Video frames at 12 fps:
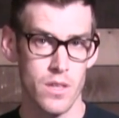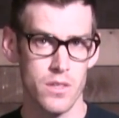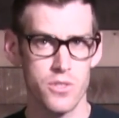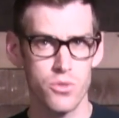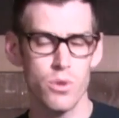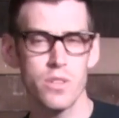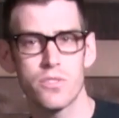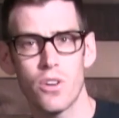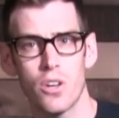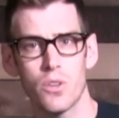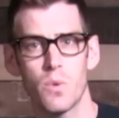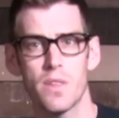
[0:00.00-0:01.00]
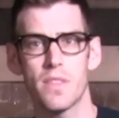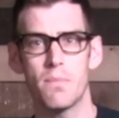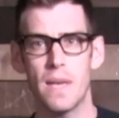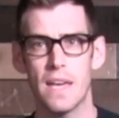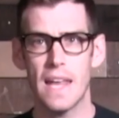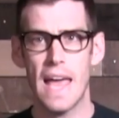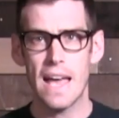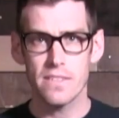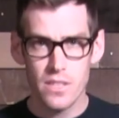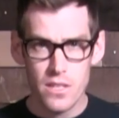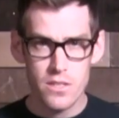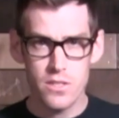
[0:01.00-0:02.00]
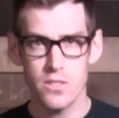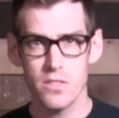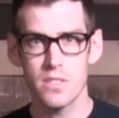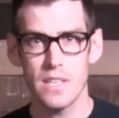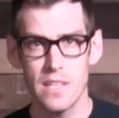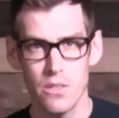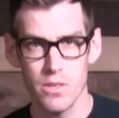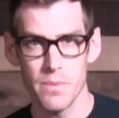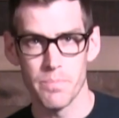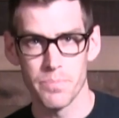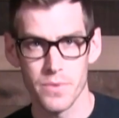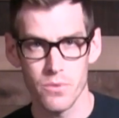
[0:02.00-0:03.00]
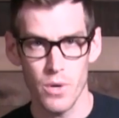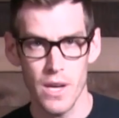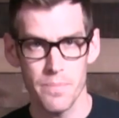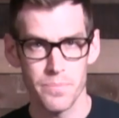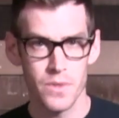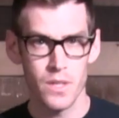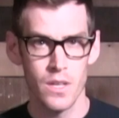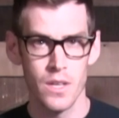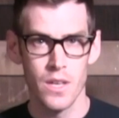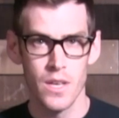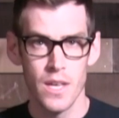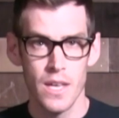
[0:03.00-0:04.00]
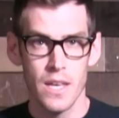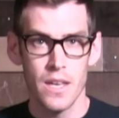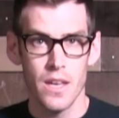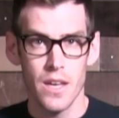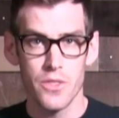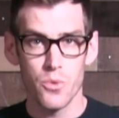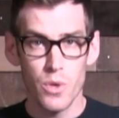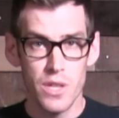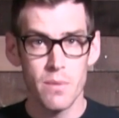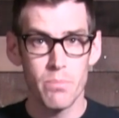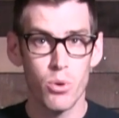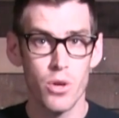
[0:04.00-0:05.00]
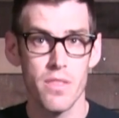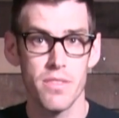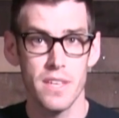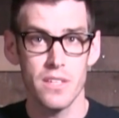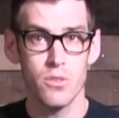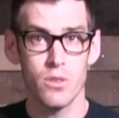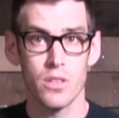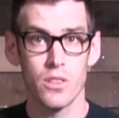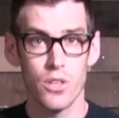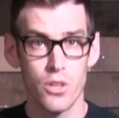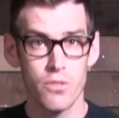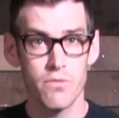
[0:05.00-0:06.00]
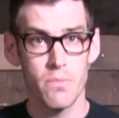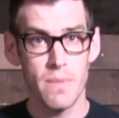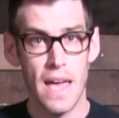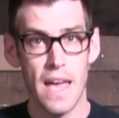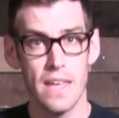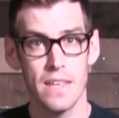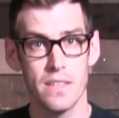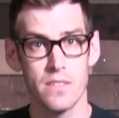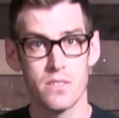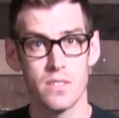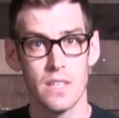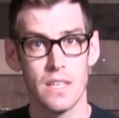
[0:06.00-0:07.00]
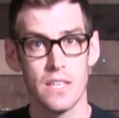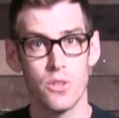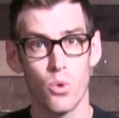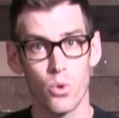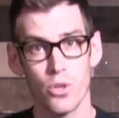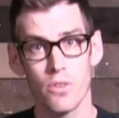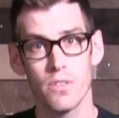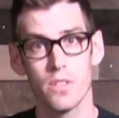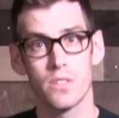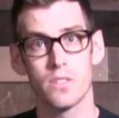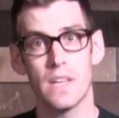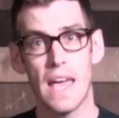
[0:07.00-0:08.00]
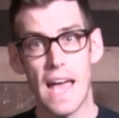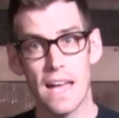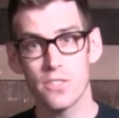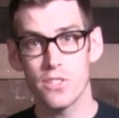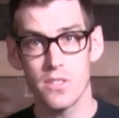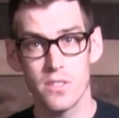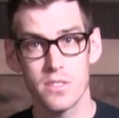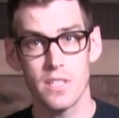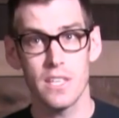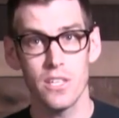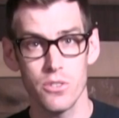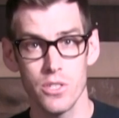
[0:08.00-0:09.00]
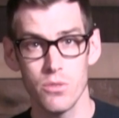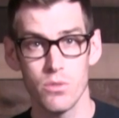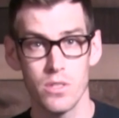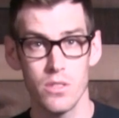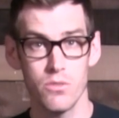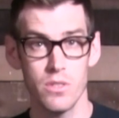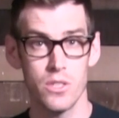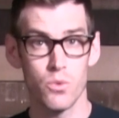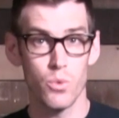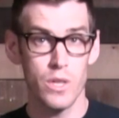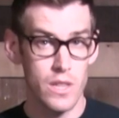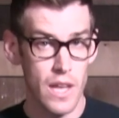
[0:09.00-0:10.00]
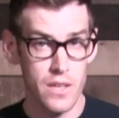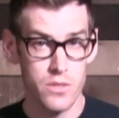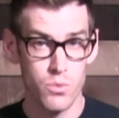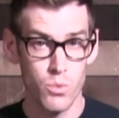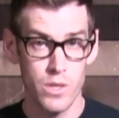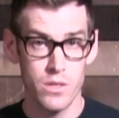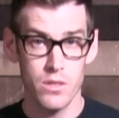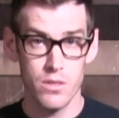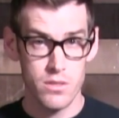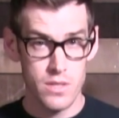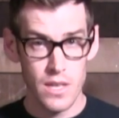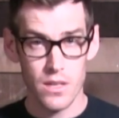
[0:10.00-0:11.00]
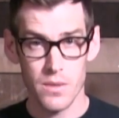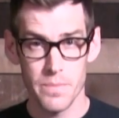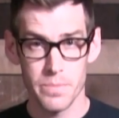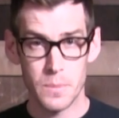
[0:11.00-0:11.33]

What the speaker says: The story started with the man asking Jesus to heal him, right? And the really important thing you can learn from that is in order to ask Jesus to heal you, you need to realize when you're sick.